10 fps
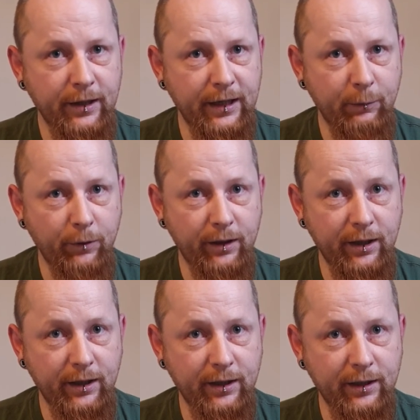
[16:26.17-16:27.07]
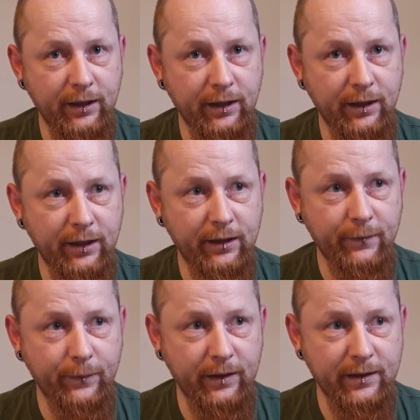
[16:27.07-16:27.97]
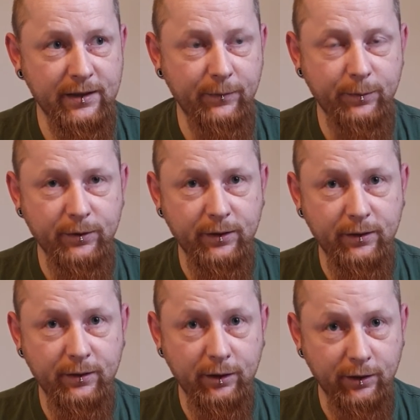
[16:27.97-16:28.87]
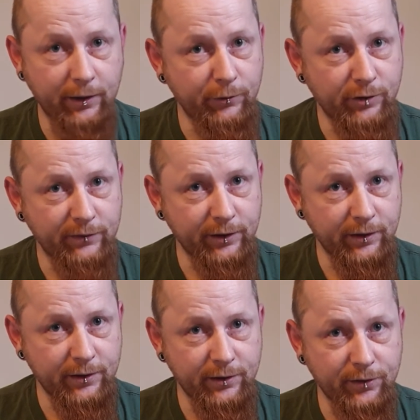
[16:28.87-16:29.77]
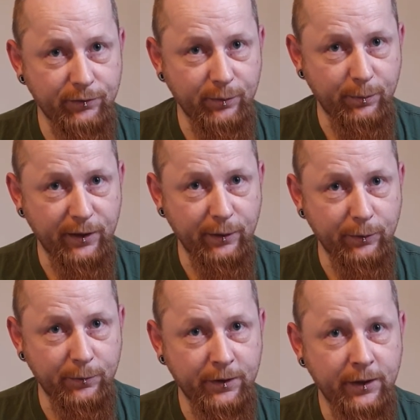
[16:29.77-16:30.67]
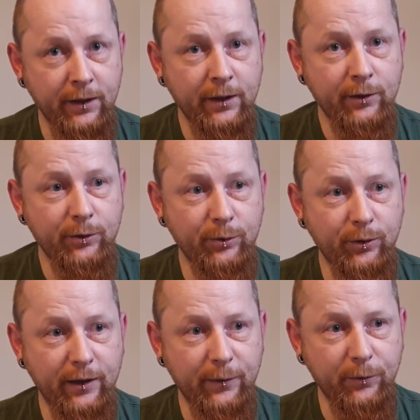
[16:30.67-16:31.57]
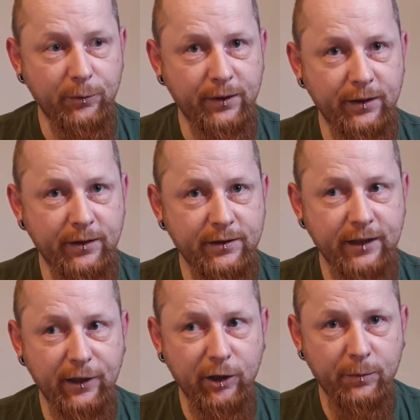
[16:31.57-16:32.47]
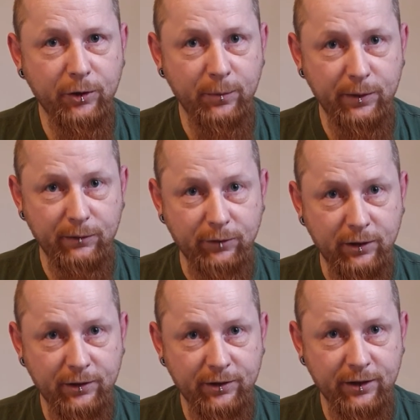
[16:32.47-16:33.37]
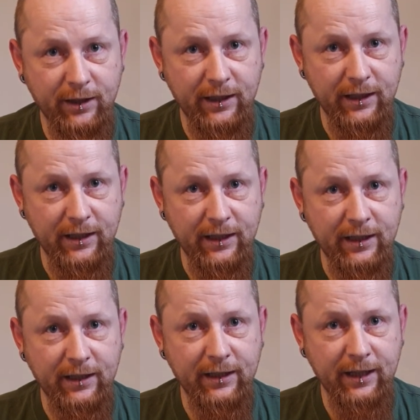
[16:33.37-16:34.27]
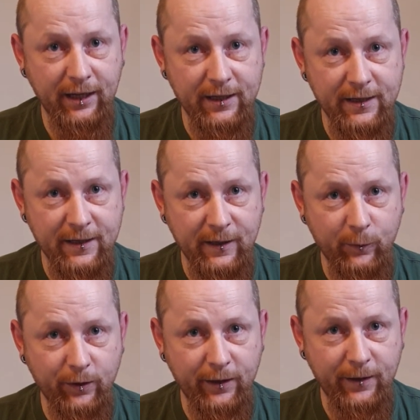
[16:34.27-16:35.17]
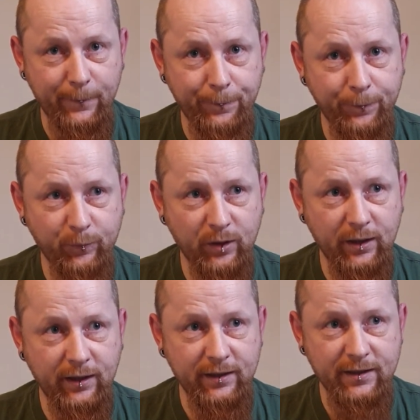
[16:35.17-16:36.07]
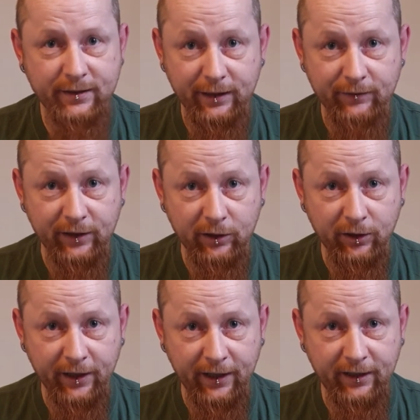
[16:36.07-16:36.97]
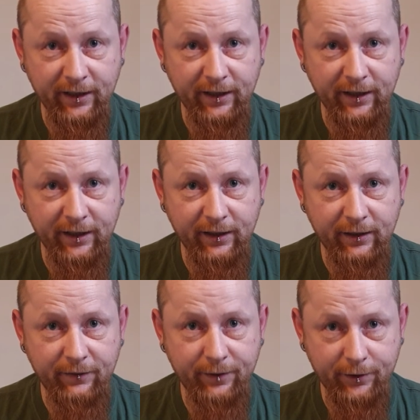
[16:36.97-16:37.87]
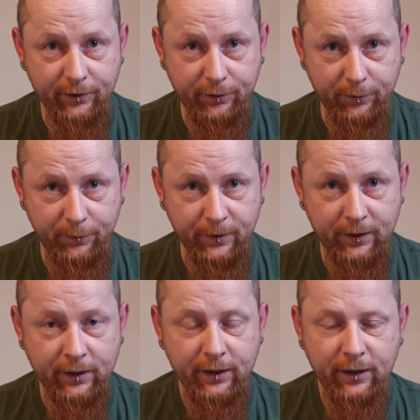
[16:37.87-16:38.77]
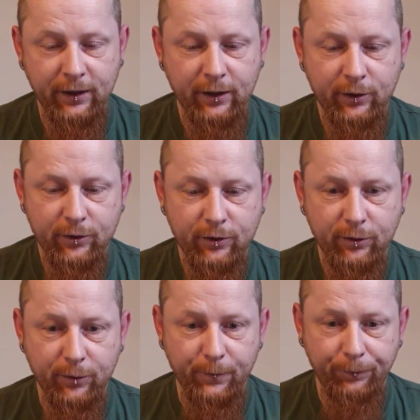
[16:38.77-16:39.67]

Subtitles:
within a acceptable lockdown traveling distance from my home. So I will be setting up a couple of rods and heading down there and see if I can't get a fish or two. So,